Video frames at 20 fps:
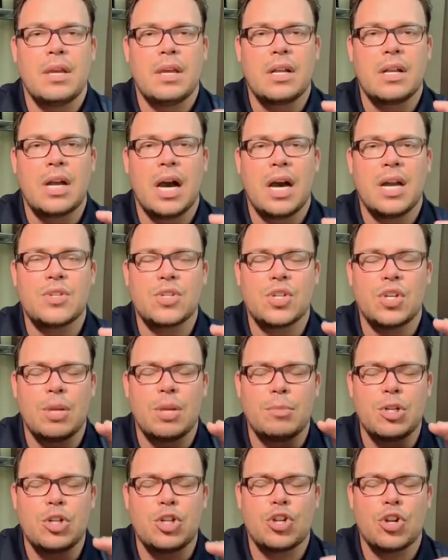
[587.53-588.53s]
God is going to
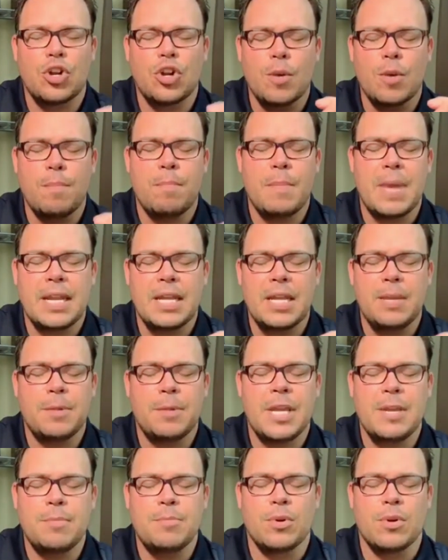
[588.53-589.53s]
mature many
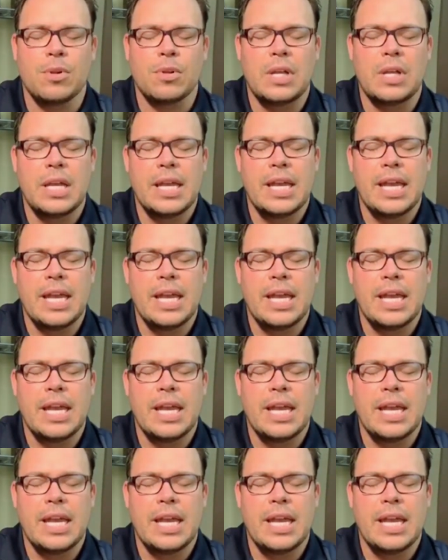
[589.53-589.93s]
people,